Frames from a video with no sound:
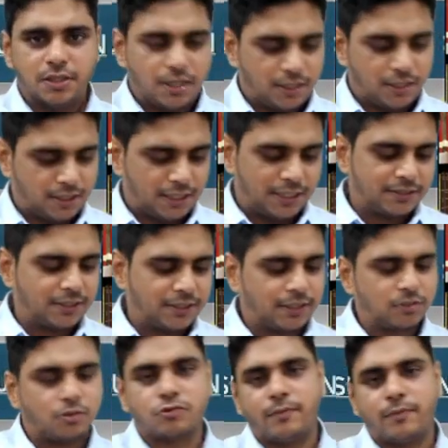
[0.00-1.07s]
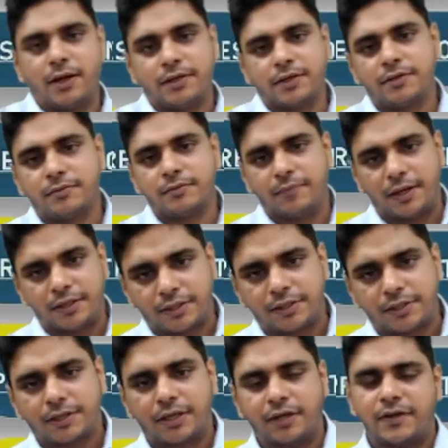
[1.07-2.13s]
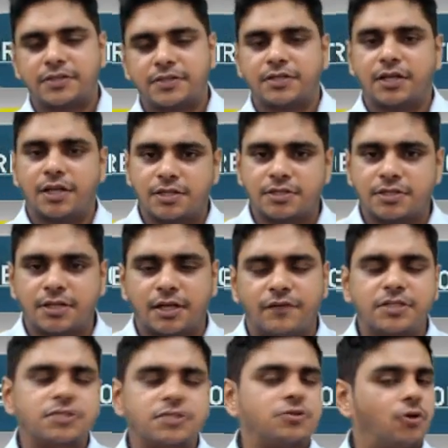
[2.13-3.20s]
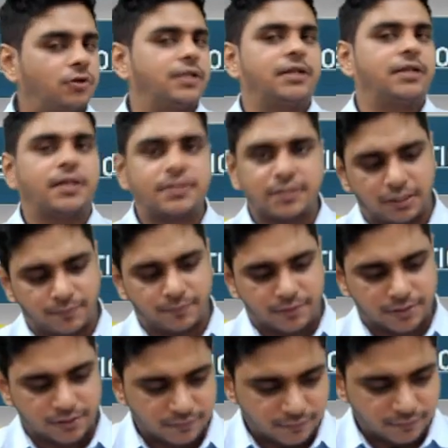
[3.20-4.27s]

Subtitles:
And ICA is also mandated investigation standard which is not there in our syllabus.